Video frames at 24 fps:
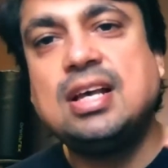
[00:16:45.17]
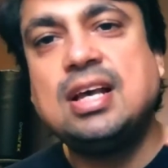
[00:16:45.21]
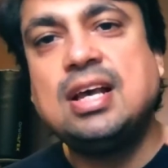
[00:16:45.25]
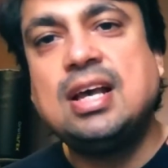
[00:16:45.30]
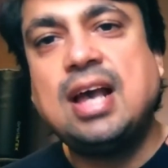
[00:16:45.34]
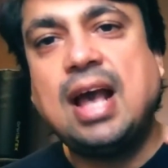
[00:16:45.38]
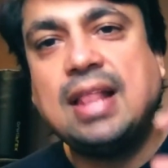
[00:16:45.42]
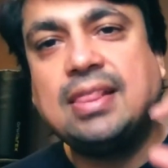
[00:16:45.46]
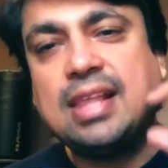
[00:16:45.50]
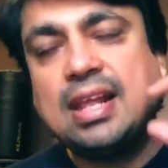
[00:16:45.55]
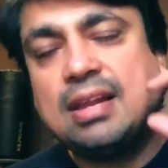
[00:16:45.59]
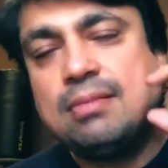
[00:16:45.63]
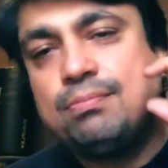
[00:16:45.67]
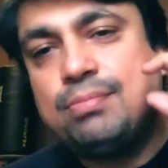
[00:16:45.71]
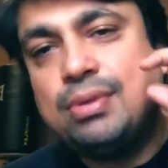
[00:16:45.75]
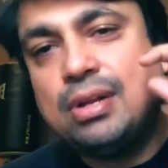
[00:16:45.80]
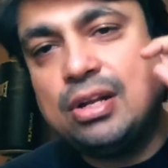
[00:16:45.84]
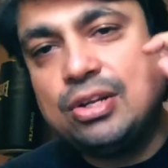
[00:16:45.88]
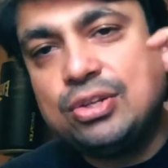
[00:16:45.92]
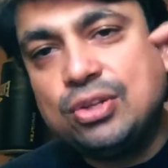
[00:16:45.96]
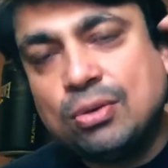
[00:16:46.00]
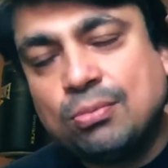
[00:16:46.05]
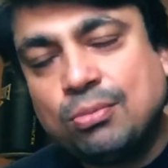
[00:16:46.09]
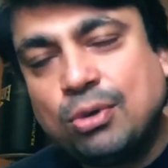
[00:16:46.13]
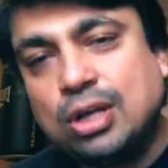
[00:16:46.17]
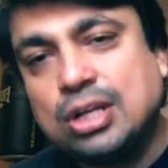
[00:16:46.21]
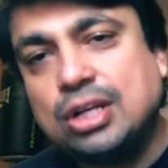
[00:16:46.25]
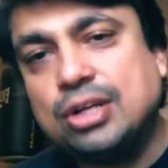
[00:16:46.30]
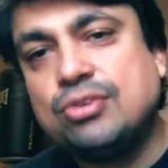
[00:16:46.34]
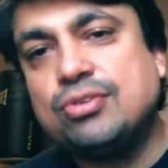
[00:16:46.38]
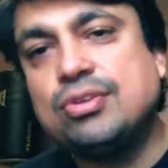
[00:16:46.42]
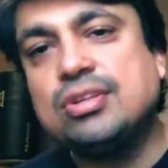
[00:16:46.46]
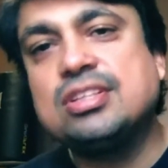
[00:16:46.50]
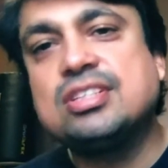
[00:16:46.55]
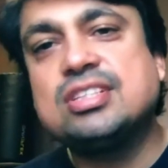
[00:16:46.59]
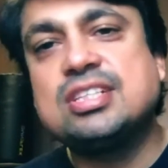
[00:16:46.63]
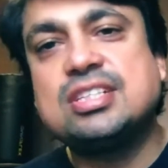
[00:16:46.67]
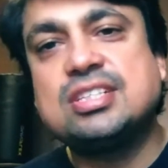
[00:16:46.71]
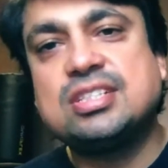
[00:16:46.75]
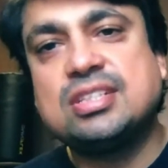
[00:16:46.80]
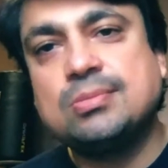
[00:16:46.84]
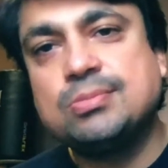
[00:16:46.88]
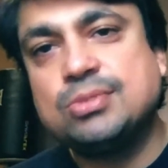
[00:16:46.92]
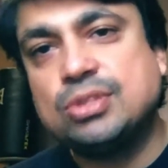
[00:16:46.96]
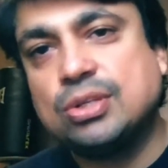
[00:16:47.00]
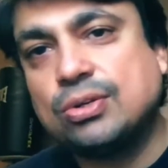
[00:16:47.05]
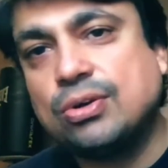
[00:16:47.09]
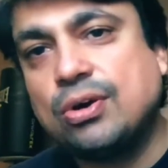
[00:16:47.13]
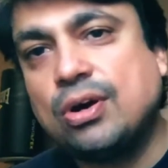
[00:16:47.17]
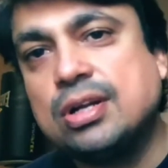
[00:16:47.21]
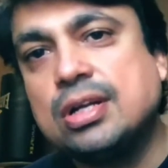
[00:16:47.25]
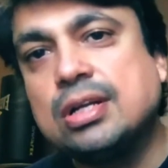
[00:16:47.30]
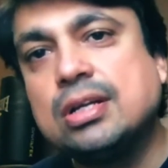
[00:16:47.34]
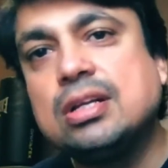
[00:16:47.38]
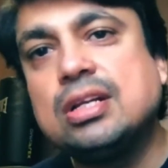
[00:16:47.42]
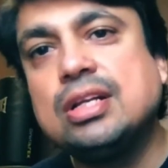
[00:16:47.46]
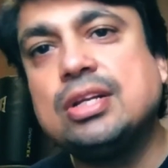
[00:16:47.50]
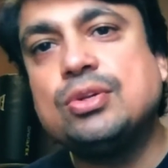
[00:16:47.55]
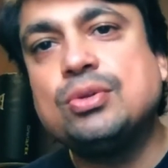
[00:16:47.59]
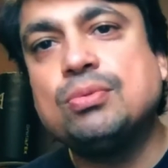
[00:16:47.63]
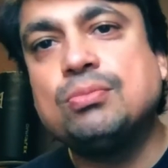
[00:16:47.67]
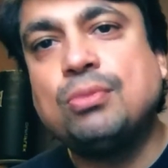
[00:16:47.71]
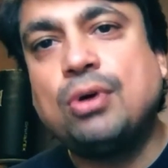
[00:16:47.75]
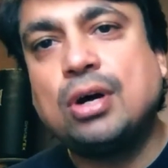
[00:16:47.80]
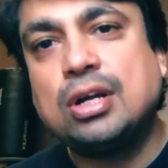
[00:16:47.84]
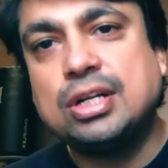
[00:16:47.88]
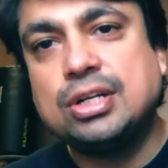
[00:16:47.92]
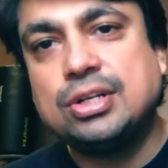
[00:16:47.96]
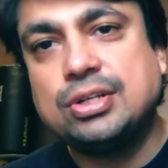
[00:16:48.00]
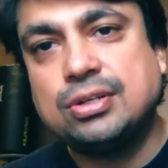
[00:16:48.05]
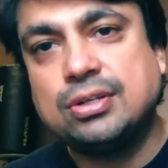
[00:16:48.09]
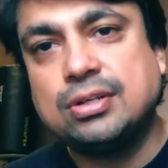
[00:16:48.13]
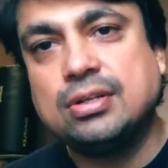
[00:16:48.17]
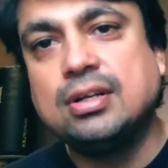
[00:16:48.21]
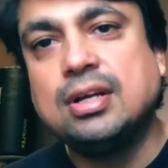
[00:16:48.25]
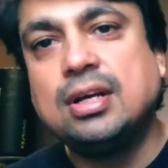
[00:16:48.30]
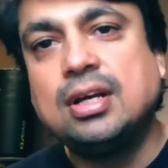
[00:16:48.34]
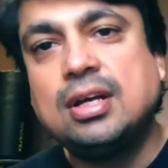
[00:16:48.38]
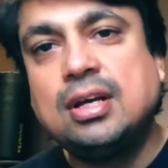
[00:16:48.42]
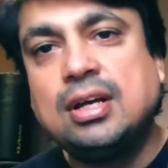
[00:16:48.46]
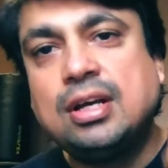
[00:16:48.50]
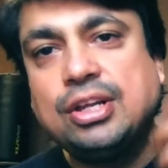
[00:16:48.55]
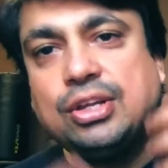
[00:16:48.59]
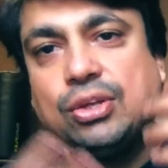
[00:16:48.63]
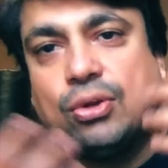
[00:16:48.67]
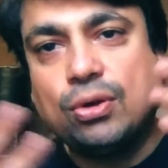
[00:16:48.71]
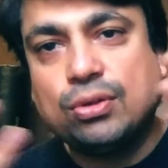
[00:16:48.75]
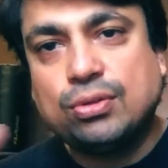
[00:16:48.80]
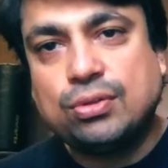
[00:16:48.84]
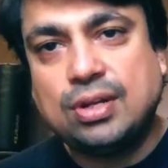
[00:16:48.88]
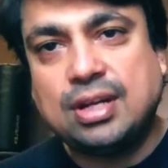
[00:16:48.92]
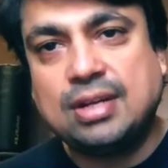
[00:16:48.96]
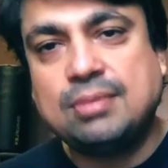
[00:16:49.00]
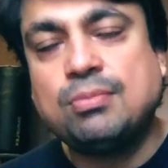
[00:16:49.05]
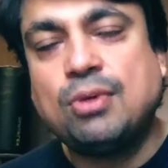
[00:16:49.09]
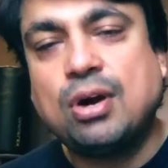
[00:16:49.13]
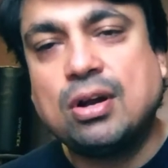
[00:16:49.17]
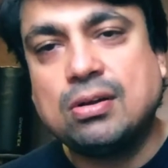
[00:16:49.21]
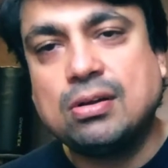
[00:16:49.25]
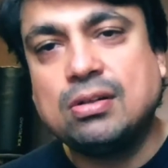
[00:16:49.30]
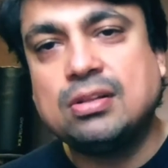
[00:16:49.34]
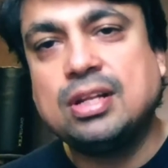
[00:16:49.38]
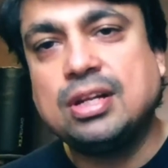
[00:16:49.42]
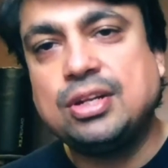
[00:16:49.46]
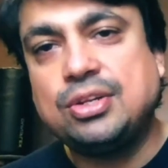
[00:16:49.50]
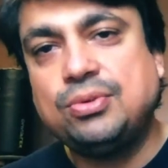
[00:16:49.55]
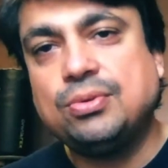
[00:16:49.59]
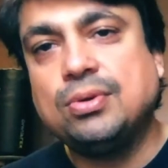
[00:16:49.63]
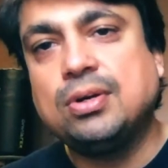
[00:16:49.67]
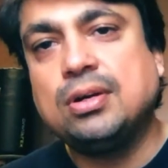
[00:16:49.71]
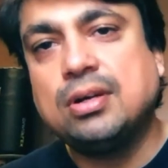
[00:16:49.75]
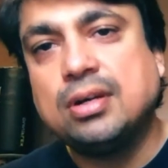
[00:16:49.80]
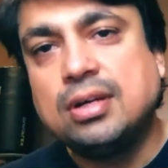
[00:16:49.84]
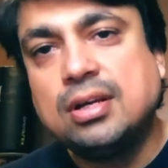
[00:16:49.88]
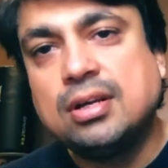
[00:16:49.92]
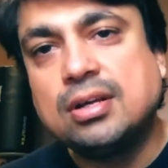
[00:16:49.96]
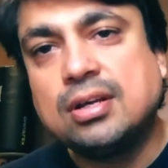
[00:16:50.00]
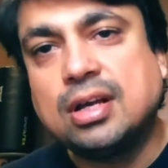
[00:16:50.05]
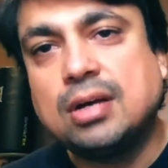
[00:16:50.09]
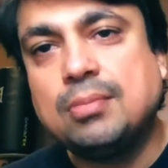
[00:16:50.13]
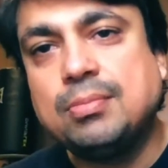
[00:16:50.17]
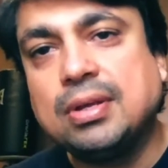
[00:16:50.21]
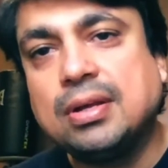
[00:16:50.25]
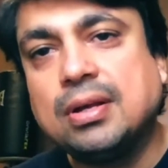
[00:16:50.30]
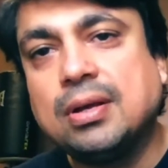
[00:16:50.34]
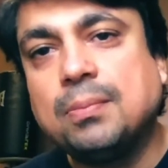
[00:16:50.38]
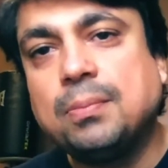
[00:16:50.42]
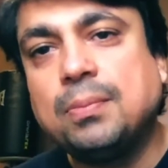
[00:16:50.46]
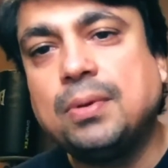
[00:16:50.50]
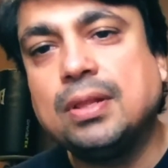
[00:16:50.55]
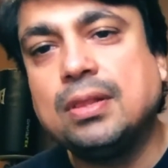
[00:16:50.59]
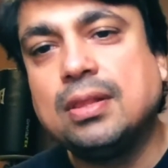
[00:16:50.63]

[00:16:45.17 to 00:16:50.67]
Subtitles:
and then build your monitoring systems accordingly to monitor your threat model that you are coming up with.